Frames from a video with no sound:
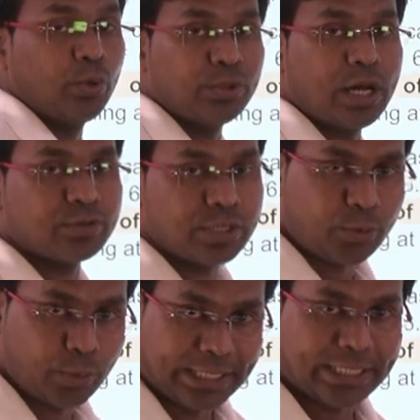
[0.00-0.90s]

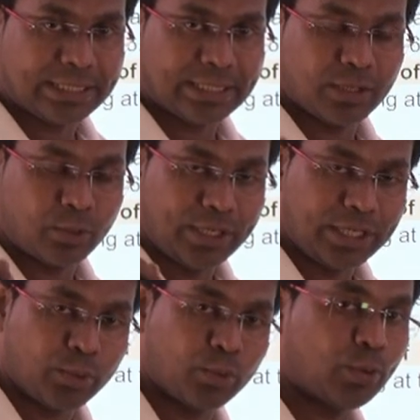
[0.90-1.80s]

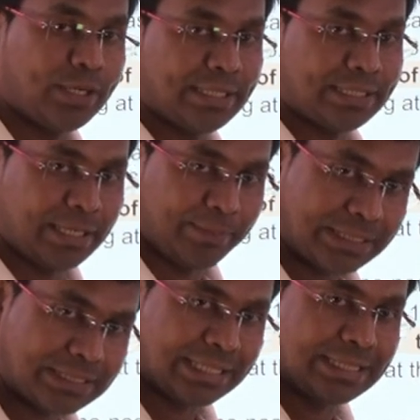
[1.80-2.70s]
2022-23.
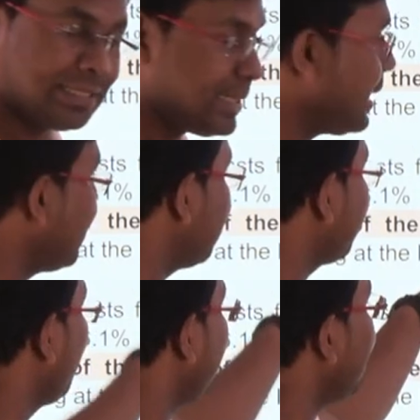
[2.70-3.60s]
Means, like, this year it
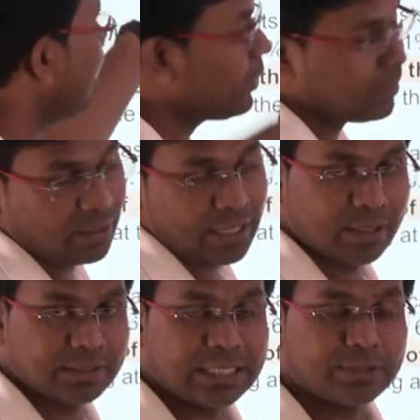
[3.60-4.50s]
is growing at
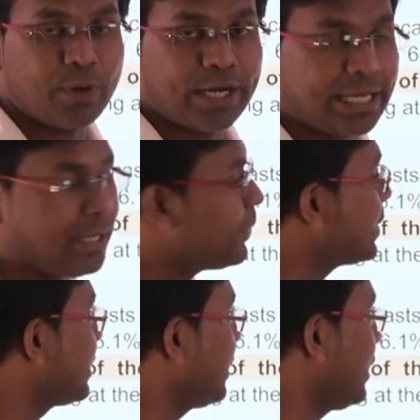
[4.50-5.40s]

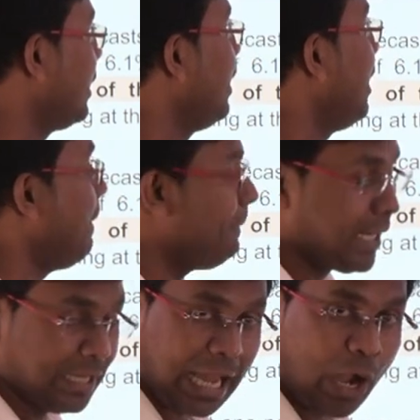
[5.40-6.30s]
6.8%.
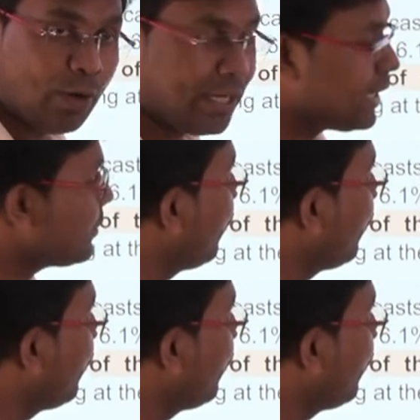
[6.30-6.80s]
But now it has